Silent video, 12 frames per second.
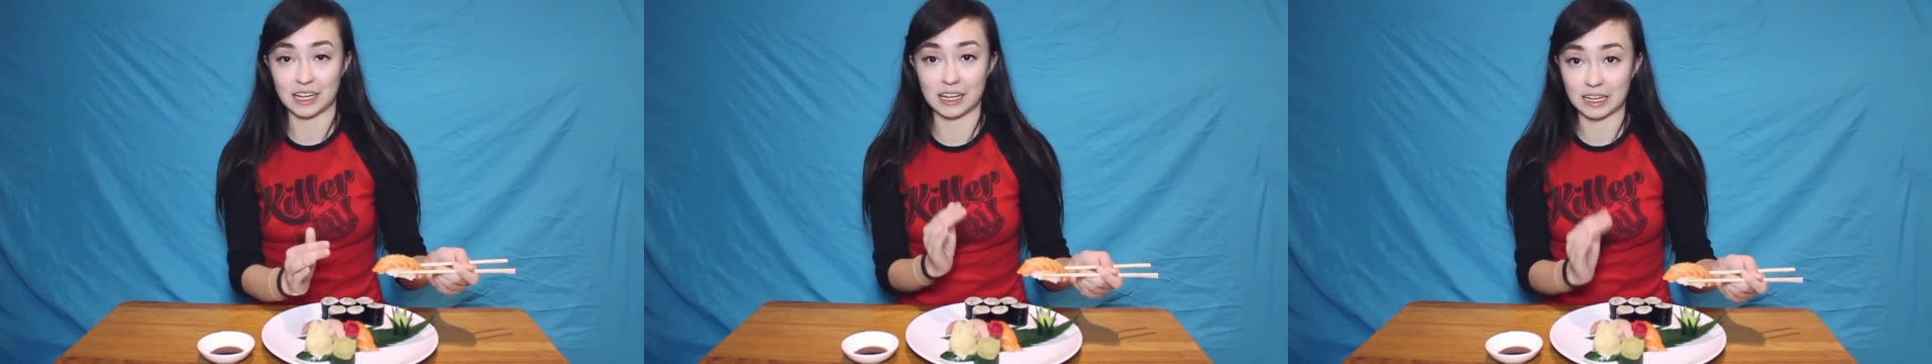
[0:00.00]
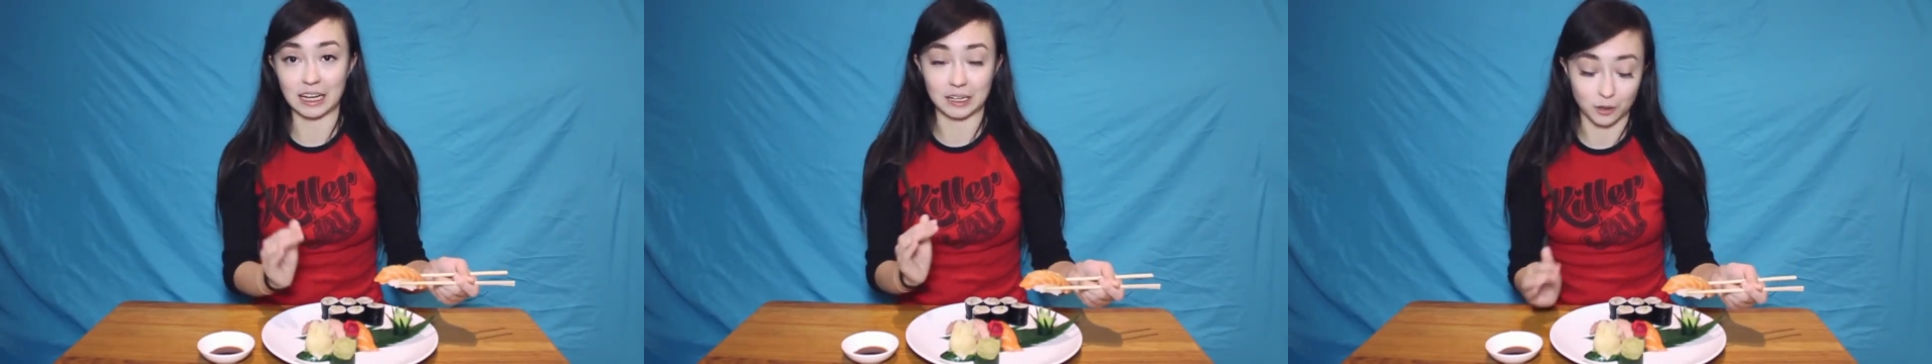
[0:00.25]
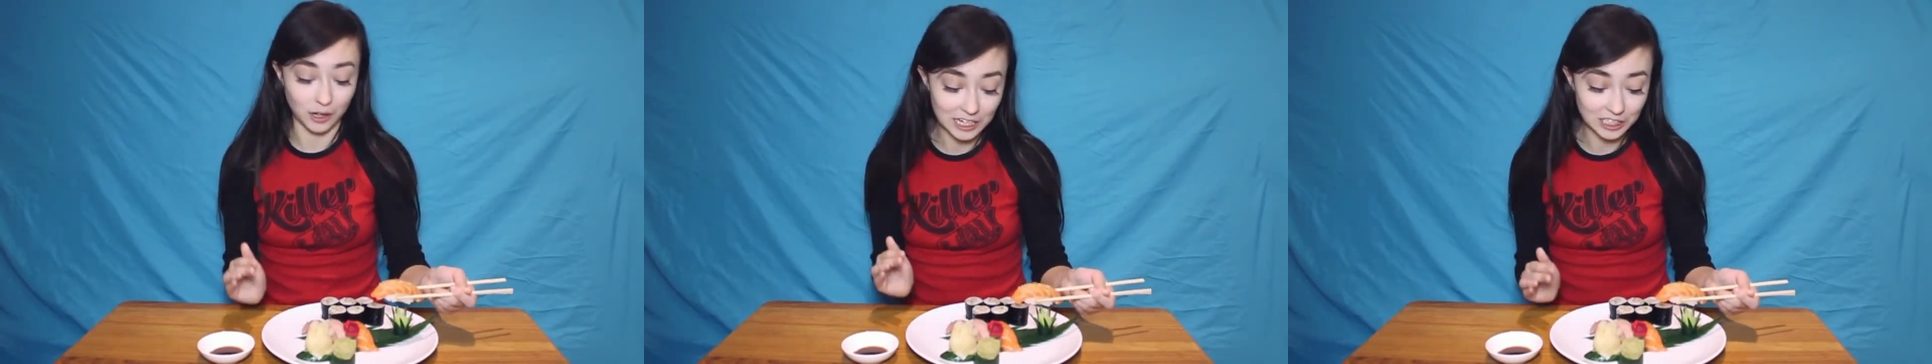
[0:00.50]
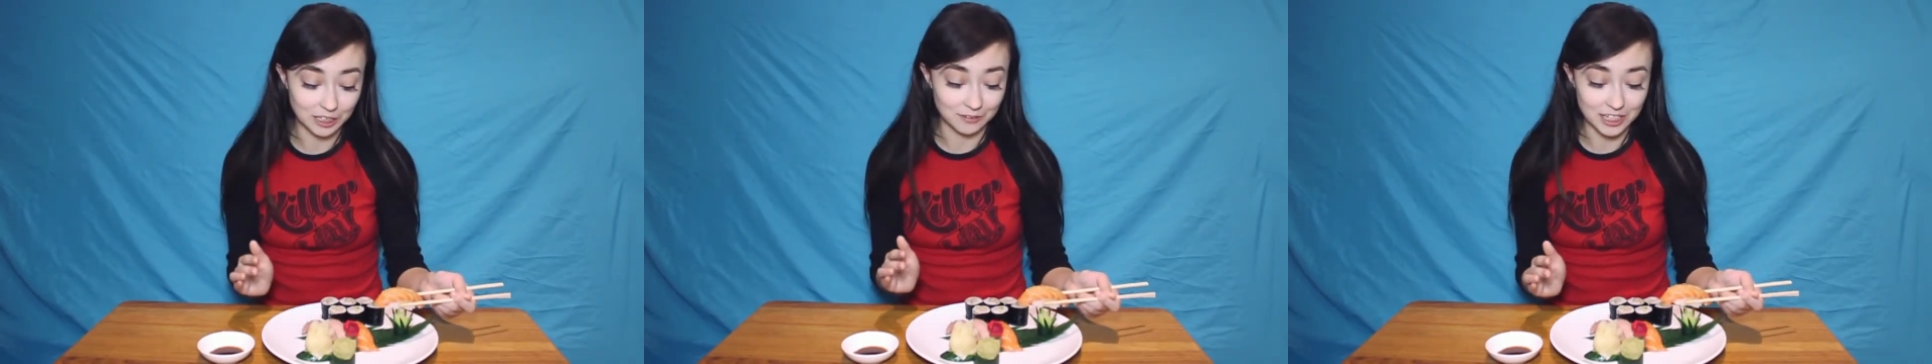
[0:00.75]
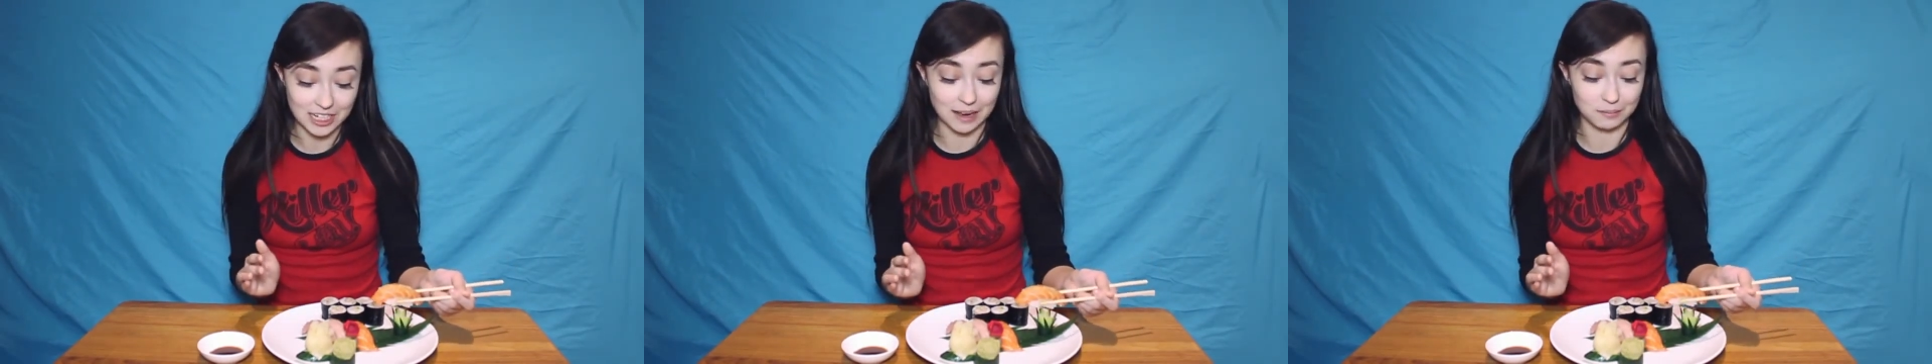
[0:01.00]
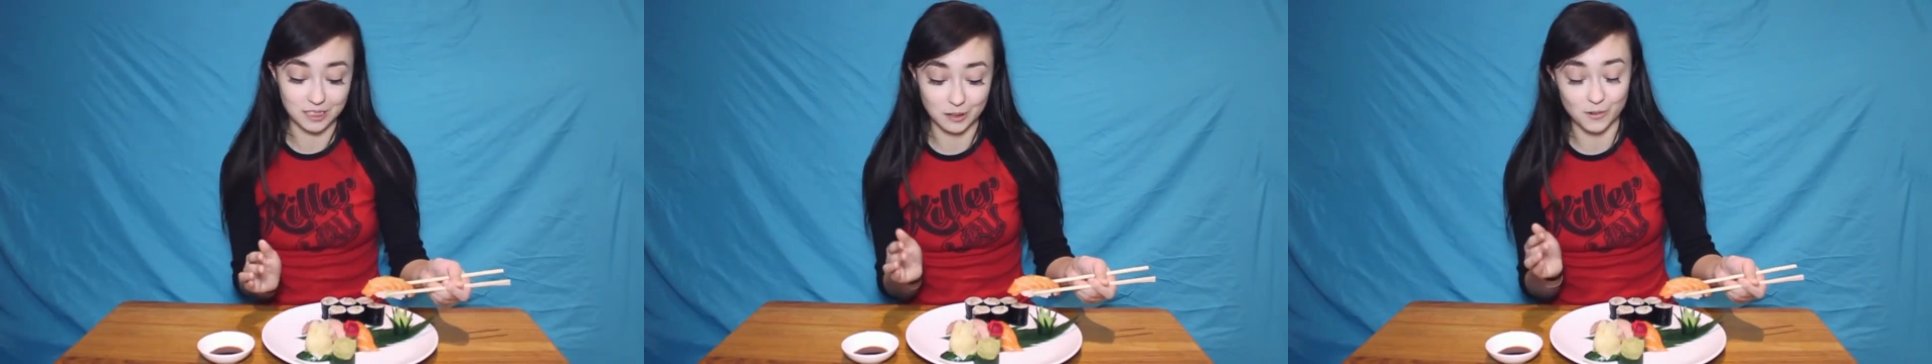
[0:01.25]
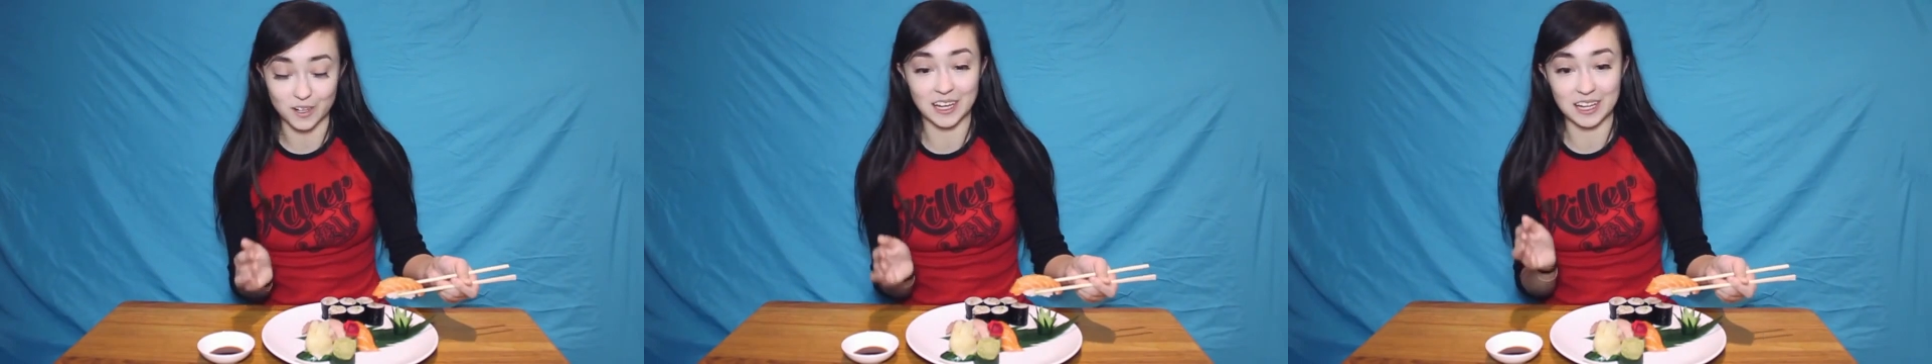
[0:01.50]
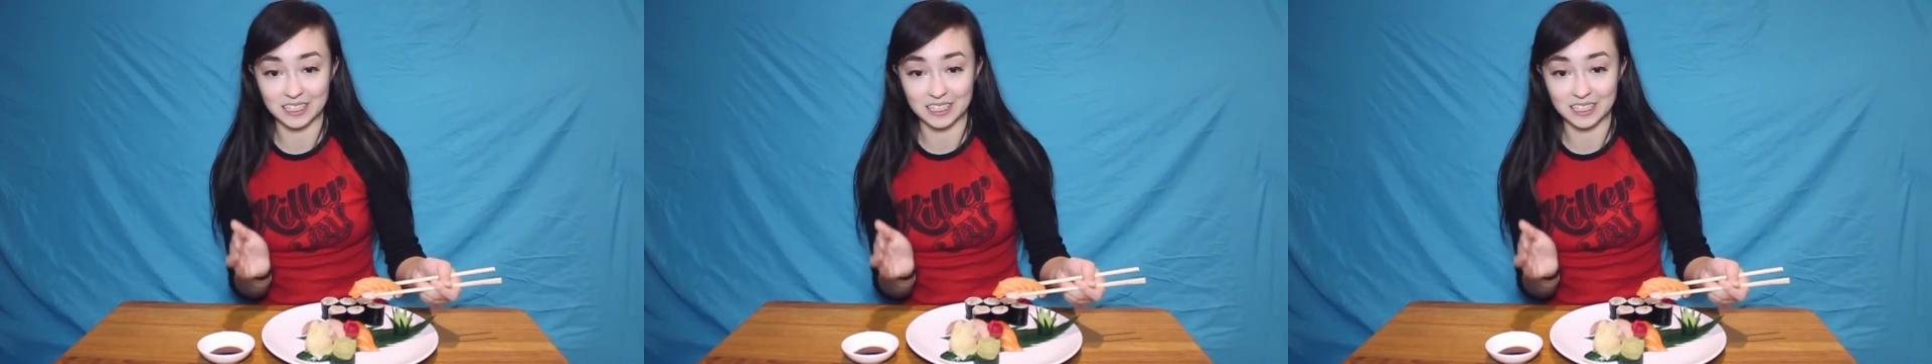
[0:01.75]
I cringe every time someone